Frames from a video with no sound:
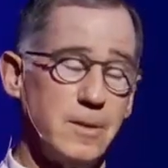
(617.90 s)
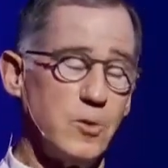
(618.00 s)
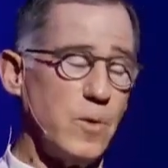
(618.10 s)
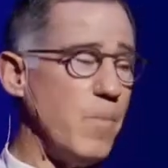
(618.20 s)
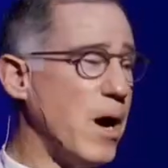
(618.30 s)

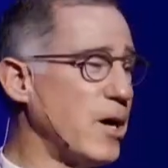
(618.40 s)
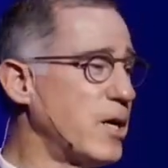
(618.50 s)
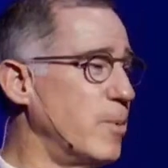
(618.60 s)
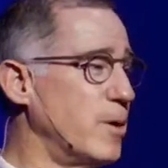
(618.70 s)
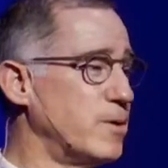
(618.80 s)
It's
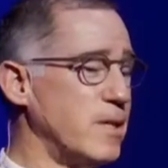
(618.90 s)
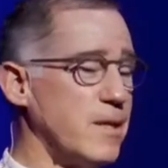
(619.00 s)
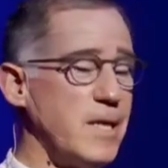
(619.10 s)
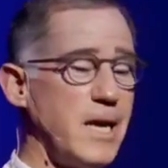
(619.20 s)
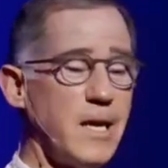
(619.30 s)
remarkable
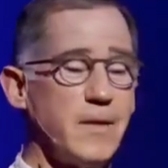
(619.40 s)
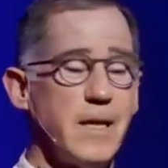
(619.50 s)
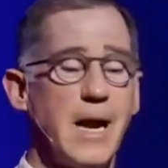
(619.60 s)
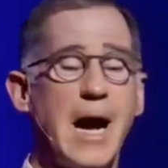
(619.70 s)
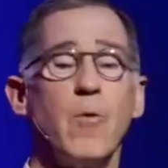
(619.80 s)
to think
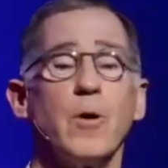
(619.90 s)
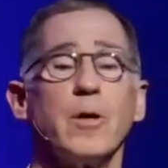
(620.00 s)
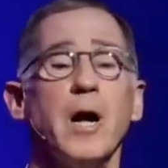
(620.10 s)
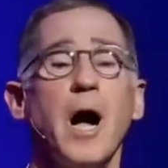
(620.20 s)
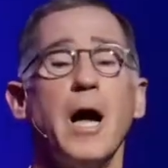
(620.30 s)
that our
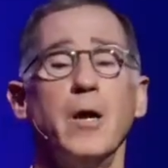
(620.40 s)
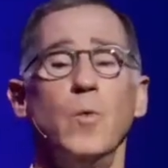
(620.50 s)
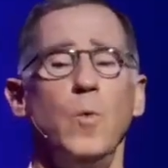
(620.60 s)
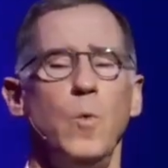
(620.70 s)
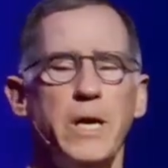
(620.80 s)
God
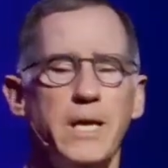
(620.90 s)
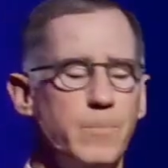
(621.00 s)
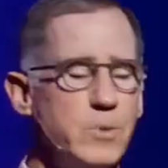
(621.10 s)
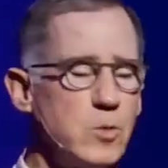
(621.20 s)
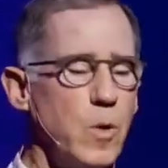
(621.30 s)

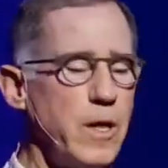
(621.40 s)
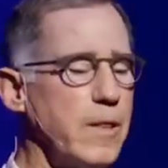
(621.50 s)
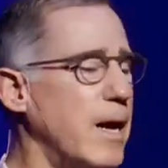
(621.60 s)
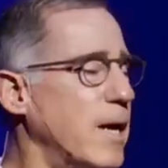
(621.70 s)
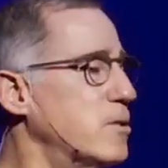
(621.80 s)
weeps
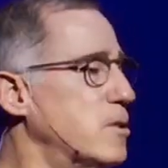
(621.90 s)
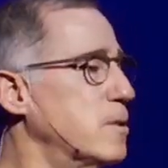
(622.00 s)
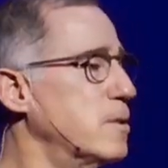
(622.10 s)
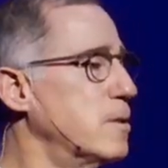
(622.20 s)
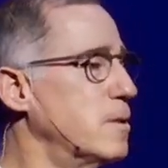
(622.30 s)
with us,
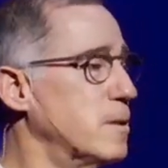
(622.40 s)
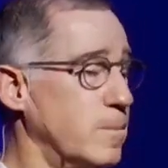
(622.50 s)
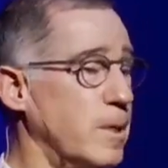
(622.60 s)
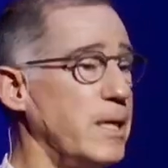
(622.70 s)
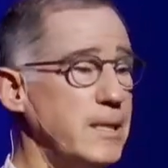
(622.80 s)

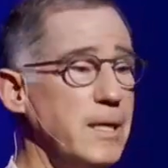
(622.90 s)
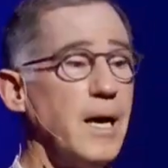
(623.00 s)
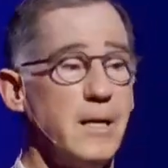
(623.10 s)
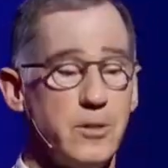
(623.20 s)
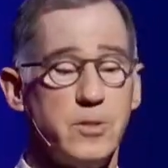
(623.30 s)
but he
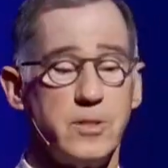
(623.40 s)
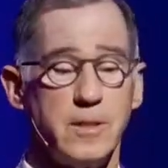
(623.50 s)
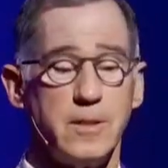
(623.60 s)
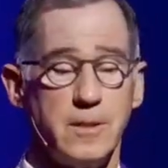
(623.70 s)
does.